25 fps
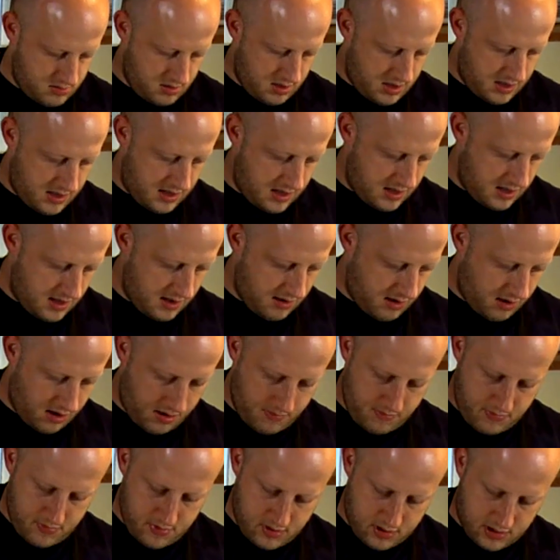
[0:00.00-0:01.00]

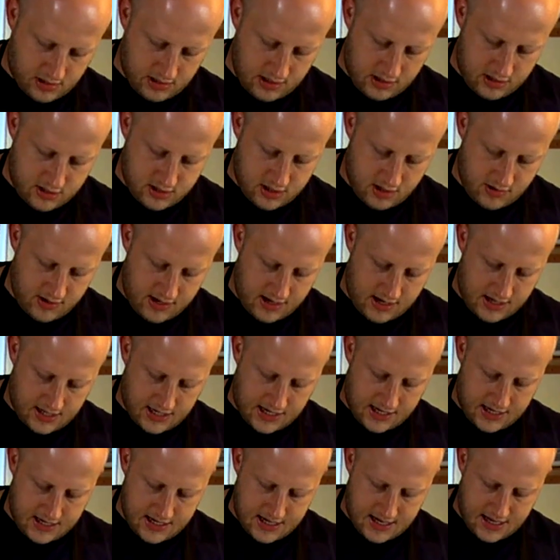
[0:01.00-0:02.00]
I'm just going to do it
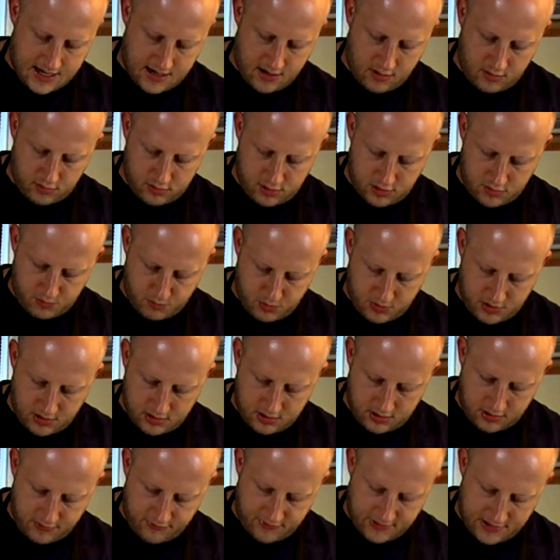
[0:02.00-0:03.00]
again now, just
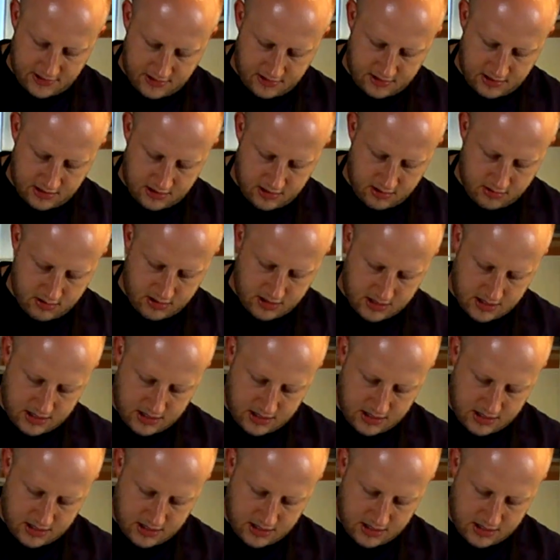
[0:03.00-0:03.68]
because I fancy doing